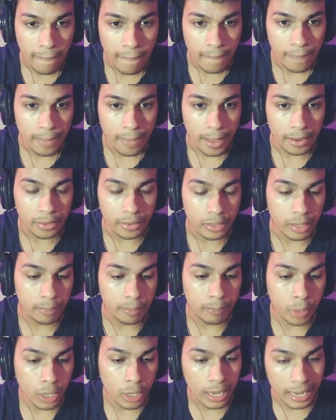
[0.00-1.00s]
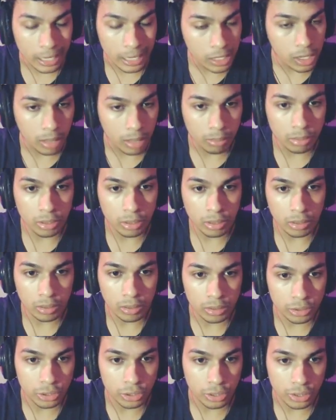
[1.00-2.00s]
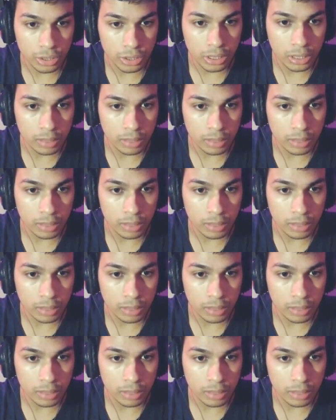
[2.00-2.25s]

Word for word: that you can put any number on the jersey.